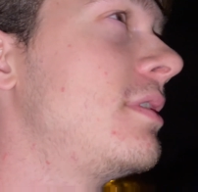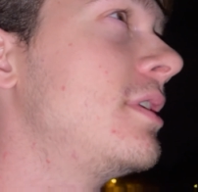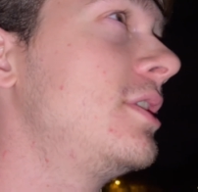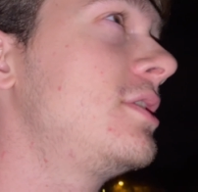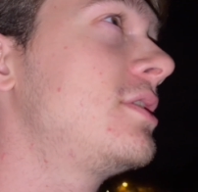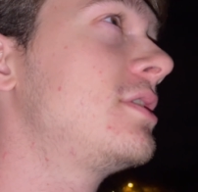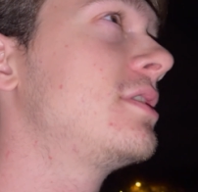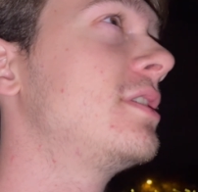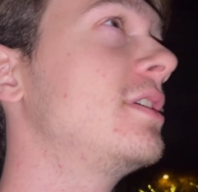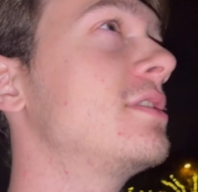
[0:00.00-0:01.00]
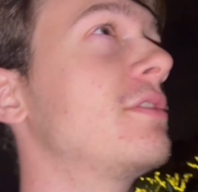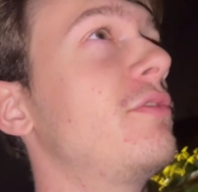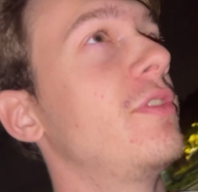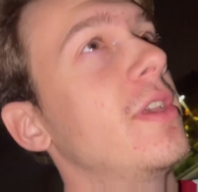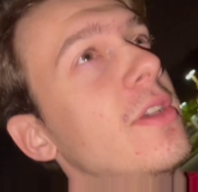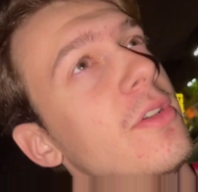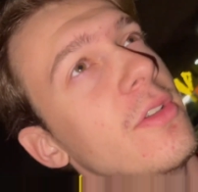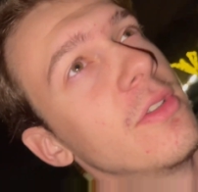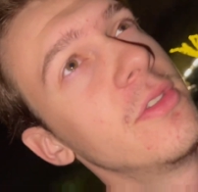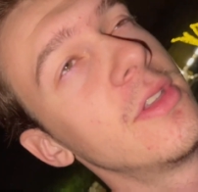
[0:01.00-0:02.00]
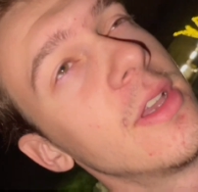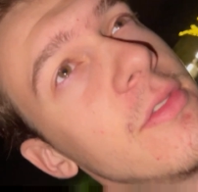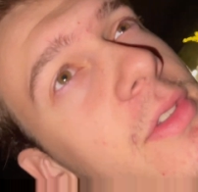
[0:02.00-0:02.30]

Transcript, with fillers: This build it and they will come of